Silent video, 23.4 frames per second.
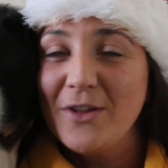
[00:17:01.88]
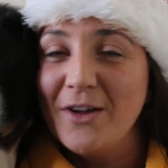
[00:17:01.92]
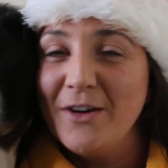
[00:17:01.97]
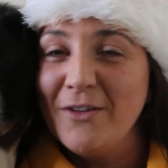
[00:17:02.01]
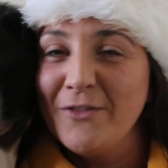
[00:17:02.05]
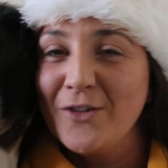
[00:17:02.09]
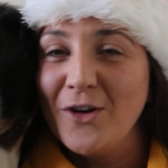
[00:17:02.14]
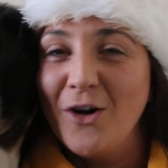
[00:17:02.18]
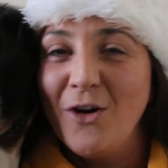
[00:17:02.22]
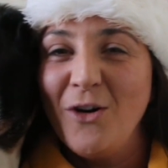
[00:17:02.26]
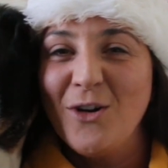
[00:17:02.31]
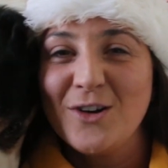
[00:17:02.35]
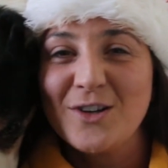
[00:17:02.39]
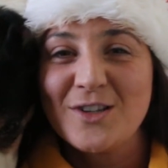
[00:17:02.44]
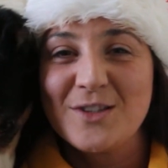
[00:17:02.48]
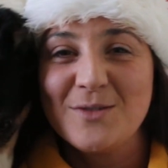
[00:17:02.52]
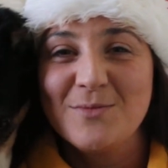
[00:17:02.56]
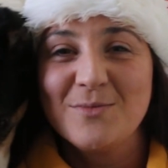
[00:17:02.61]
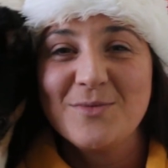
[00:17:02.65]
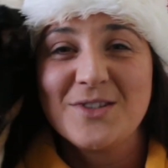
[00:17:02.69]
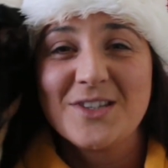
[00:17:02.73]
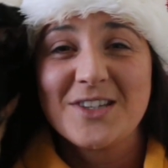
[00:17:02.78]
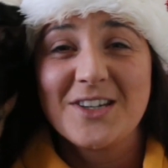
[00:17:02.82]
that have got
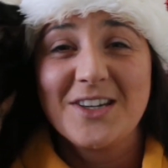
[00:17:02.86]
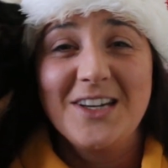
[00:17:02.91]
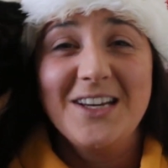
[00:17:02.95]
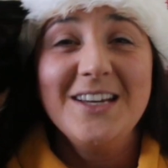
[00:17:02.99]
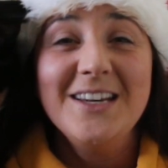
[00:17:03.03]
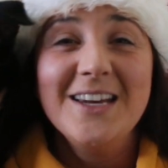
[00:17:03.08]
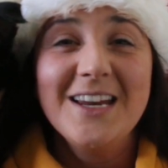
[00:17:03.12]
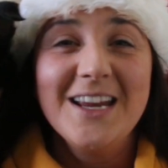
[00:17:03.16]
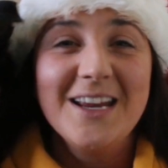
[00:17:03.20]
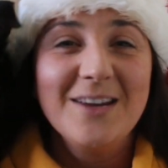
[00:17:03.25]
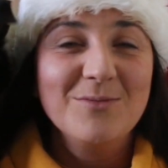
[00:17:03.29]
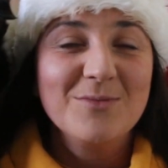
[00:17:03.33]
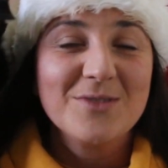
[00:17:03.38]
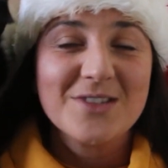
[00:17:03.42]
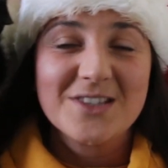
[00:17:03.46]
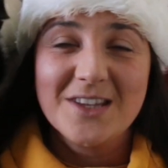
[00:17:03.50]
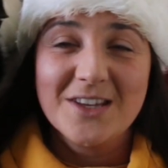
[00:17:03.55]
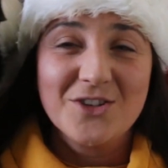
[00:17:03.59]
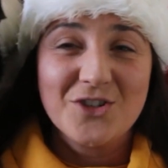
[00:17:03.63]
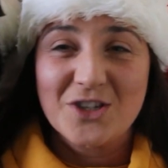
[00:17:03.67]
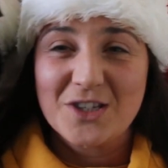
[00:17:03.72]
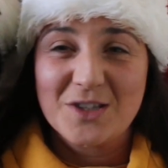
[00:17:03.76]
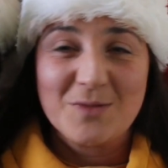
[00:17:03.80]
awesome screen names
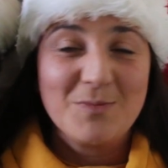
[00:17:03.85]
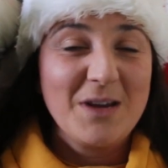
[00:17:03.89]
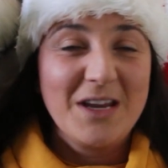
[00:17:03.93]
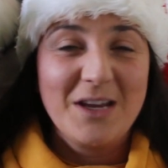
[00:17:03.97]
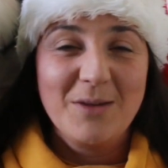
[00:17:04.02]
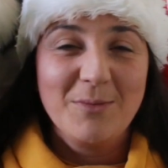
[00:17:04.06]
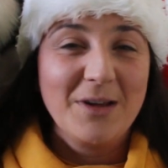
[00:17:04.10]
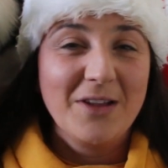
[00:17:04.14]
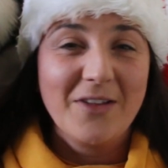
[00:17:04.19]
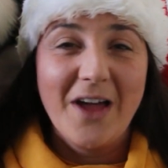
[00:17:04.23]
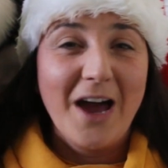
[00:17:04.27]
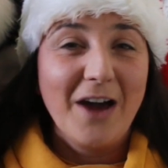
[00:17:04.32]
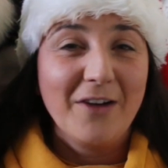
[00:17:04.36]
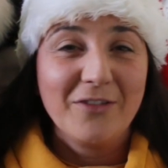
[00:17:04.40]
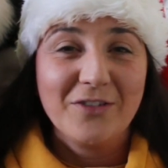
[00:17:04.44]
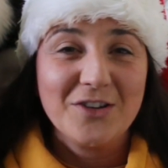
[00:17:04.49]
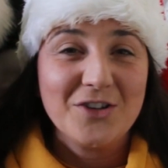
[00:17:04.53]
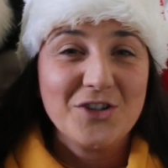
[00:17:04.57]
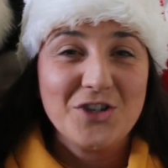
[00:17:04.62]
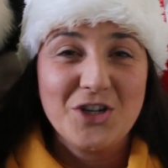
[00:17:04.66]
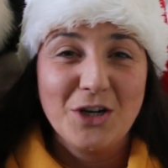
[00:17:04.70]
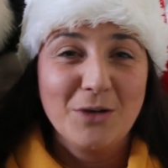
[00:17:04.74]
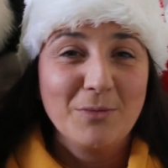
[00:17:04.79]
that just make me laugh
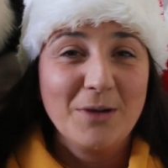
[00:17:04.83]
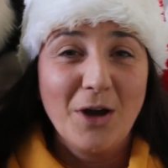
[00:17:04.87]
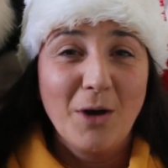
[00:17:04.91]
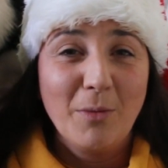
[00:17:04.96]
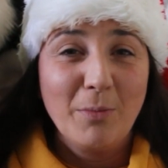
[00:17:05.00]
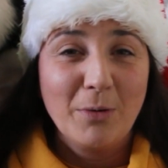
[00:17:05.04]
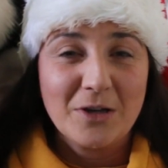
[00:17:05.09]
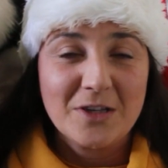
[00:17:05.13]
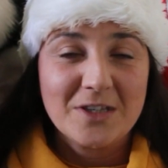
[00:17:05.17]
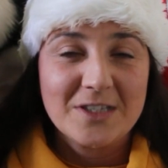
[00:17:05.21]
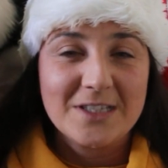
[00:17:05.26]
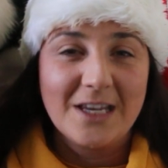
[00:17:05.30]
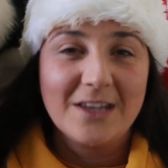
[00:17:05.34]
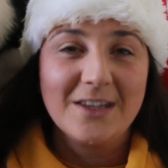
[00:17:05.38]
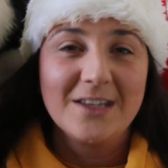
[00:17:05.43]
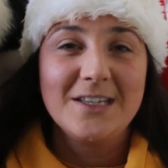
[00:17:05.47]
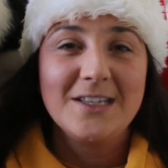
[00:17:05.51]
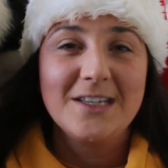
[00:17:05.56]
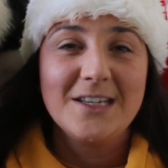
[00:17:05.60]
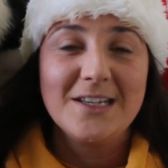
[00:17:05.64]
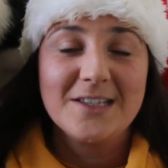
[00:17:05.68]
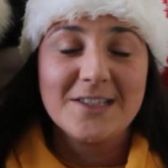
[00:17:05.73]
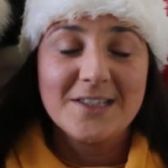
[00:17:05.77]
and cheer me up on
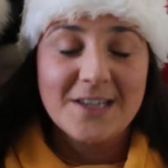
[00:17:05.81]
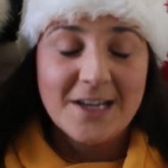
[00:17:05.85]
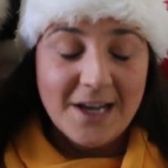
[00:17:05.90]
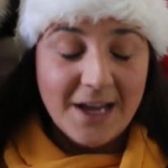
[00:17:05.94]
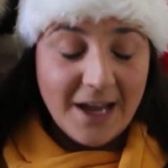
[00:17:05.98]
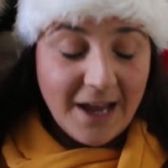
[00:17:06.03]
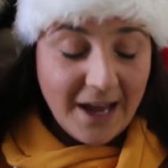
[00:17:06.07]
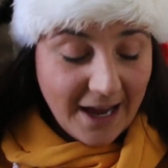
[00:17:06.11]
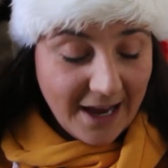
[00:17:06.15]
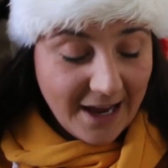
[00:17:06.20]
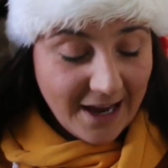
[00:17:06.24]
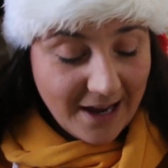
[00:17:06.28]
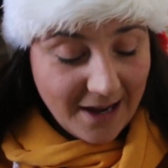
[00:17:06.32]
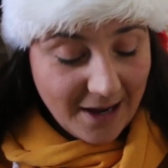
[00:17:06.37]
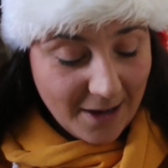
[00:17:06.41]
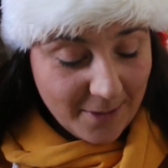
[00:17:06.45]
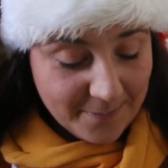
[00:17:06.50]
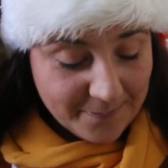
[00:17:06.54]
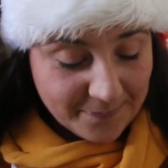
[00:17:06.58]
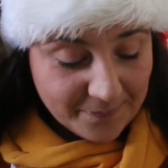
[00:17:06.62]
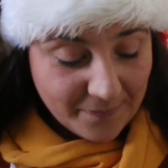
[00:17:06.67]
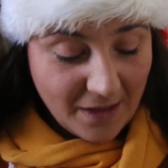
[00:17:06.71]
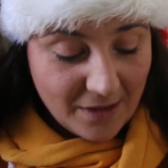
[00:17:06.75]
silly days.
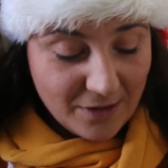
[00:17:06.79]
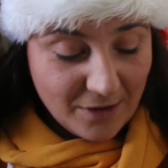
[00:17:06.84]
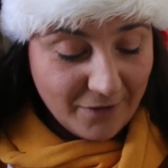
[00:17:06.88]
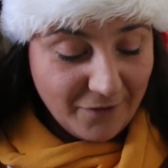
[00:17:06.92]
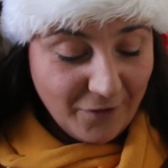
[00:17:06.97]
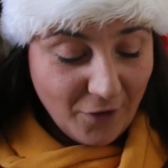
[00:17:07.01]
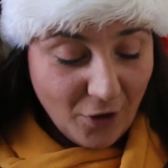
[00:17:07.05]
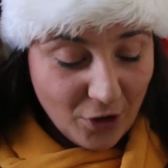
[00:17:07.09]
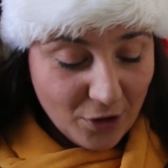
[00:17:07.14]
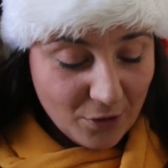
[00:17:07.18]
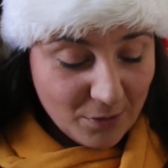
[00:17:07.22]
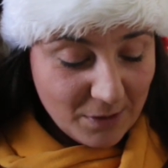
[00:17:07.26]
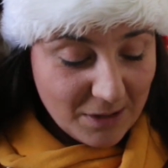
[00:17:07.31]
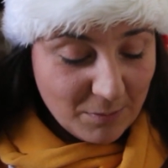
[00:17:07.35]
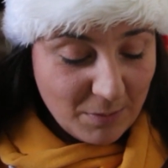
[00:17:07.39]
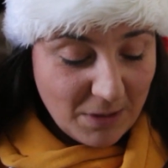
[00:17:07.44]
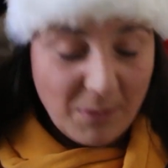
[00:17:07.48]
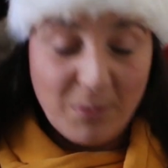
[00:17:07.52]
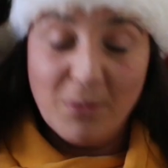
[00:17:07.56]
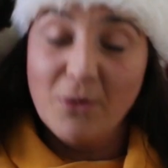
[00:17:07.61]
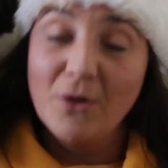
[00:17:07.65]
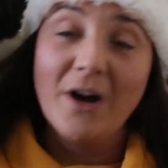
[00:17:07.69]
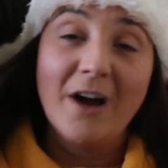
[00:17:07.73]
The following
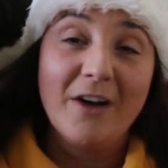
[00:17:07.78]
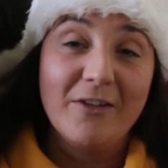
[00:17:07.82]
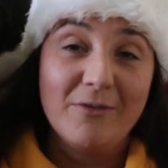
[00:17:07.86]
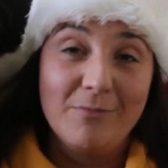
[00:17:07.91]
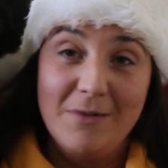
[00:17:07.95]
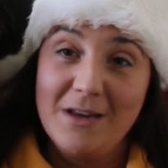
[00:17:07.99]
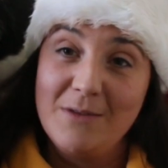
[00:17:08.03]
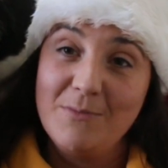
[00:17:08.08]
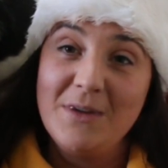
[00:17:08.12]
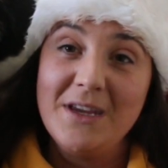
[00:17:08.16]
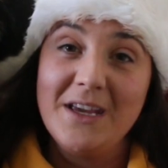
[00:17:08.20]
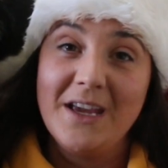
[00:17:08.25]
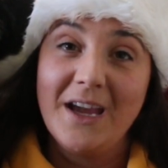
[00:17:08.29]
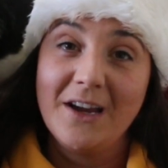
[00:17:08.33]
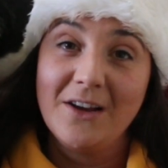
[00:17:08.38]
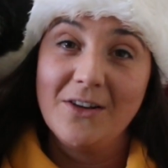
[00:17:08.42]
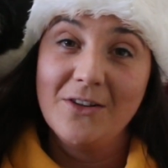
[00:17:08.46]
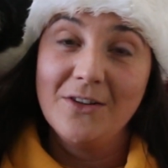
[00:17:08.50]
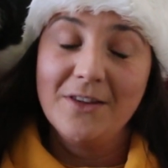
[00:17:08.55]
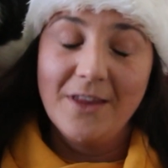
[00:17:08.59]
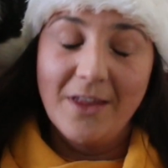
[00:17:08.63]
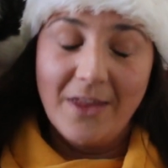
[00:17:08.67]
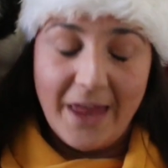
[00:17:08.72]
people have made me
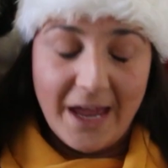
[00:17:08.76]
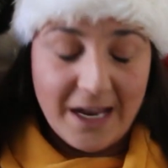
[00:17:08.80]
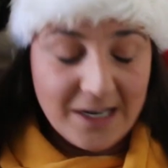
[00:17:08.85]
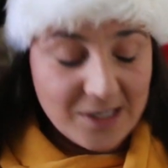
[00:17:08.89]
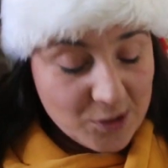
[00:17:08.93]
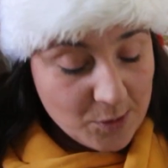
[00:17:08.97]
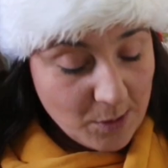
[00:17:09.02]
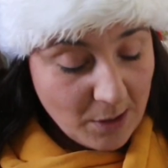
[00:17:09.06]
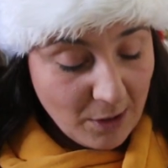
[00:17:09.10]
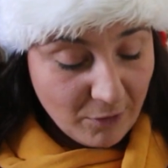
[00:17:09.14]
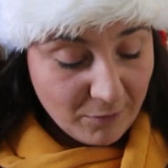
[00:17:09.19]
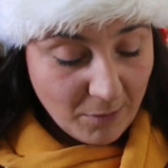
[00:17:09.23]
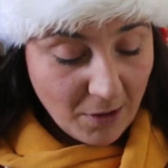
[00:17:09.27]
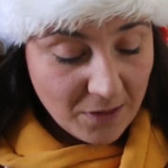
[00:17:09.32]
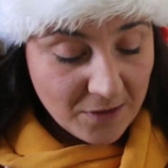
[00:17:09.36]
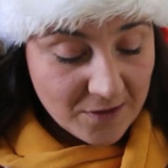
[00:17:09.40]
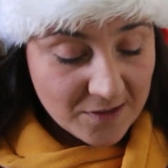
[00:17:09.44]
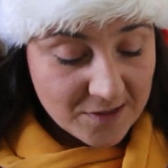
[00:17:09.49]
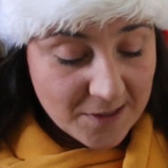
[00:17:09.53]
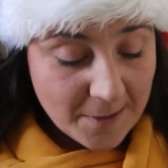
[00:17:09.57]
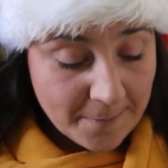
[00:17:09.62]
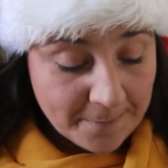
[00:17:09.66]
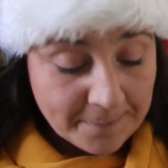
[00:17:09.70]
giggle in the last 12
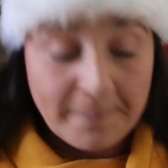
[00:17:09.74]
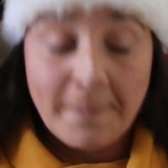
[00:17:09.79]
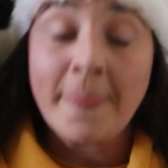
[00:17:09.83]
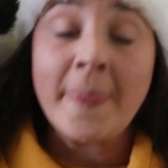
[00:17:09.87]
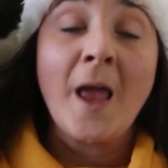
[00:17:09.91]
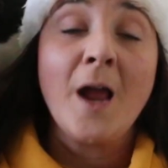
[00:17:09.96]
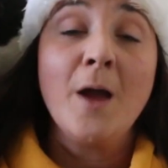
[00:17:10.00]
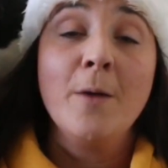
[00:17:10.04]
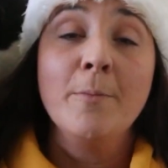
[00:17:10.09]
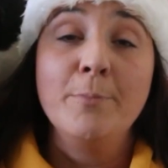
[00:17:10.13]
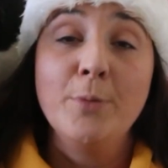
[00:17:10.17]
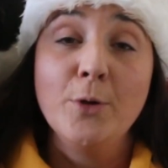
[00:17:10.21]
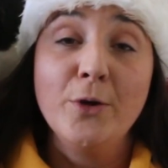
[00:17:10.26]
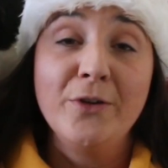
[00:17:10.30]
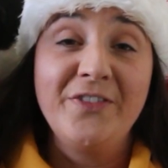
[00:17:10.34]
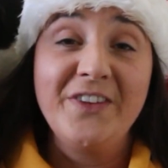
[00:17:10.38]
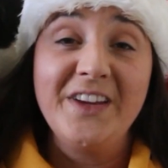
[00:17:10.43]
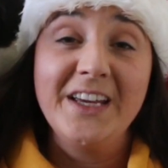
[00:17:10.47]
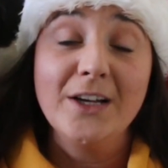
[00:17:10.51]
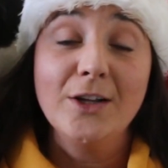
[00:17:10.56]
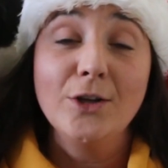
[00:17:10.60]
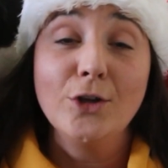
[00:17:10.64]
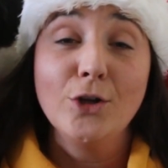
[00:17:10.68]
months.
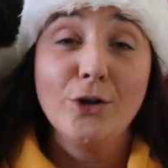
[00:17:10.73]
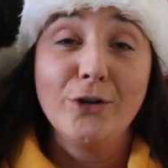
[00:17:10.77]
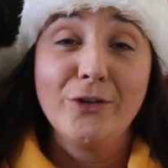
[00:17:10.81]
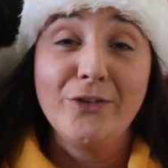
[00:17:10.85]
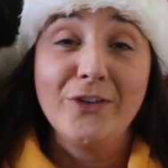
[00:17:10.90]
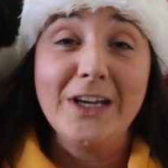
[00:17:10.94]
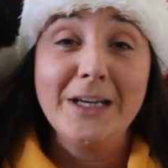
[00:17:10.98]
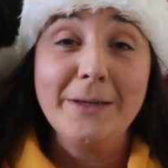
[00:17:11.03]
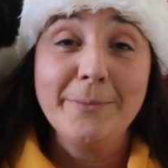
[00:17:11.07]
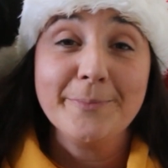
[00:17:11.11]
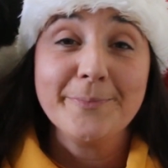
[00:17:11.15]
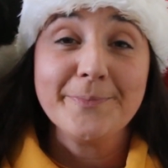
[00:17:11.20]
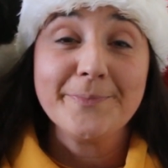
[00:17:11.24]
Buffet Aloofy,